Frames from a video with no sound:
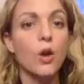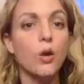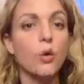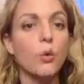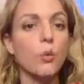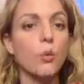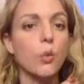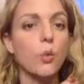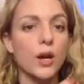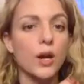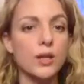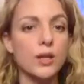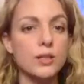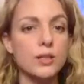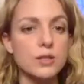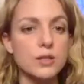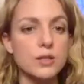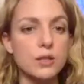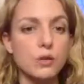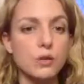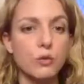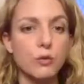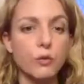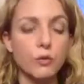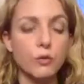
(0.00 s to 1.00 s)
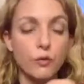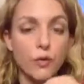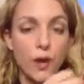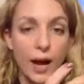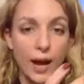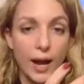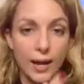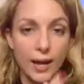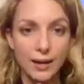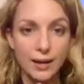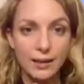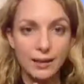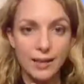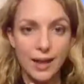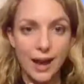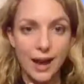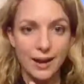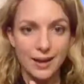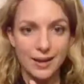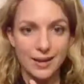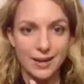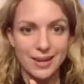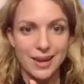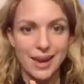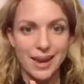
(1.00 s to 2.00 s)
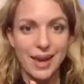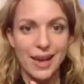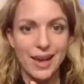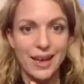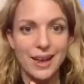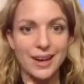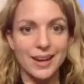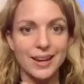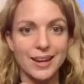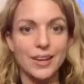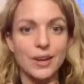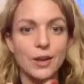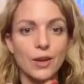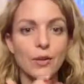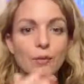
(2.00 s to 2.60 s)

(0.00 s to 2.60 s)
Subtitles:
Once you find that again,